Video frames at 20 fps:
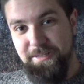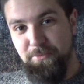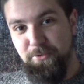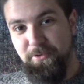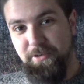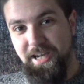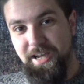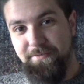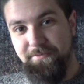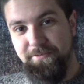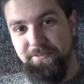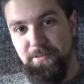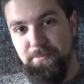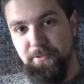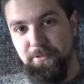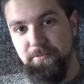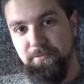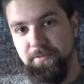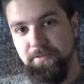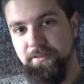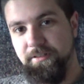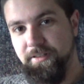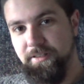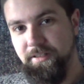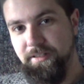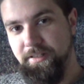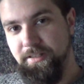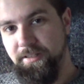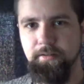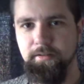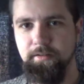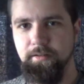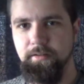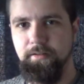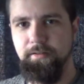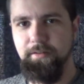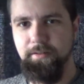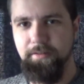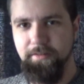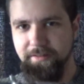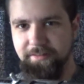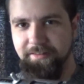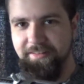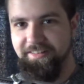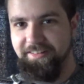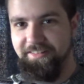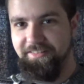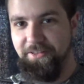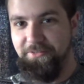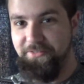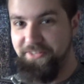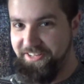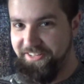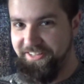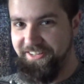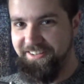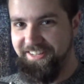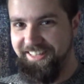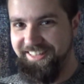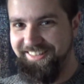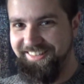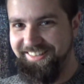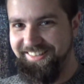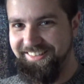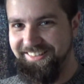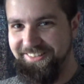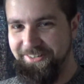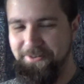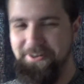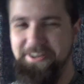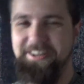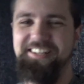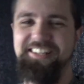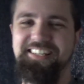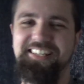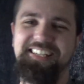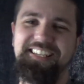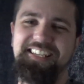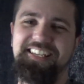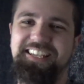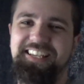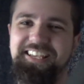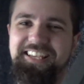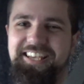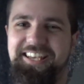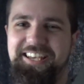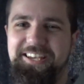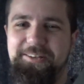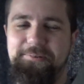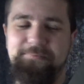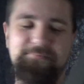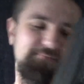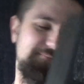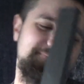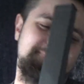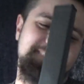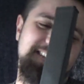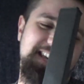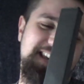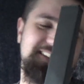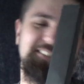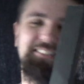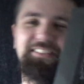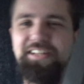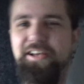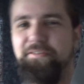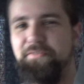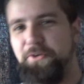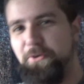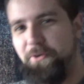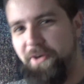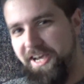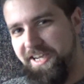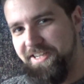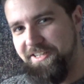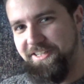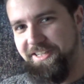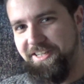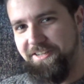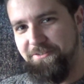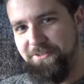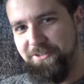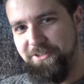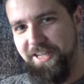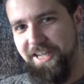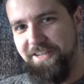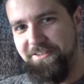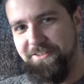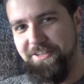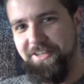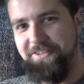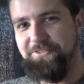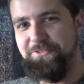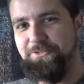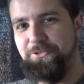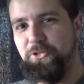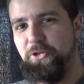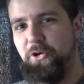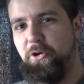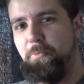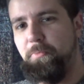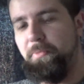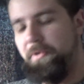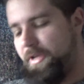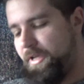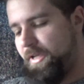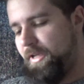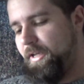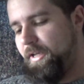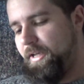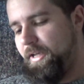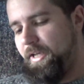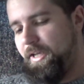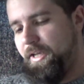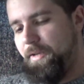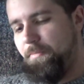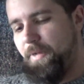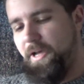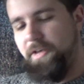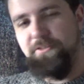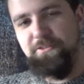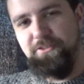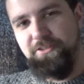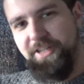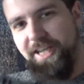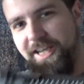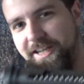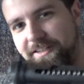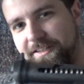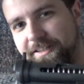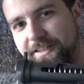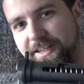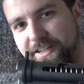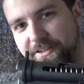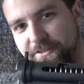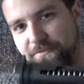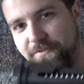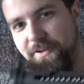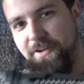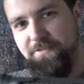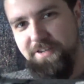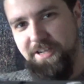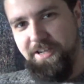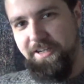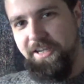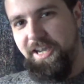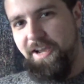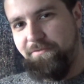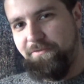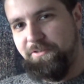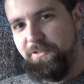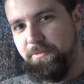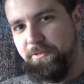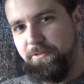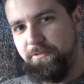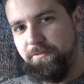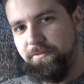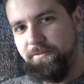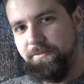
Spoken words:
more comfortable than this guy, alright? Yeah, love it or hate it, the Sten does the job, but the Sten is very uncomfortable.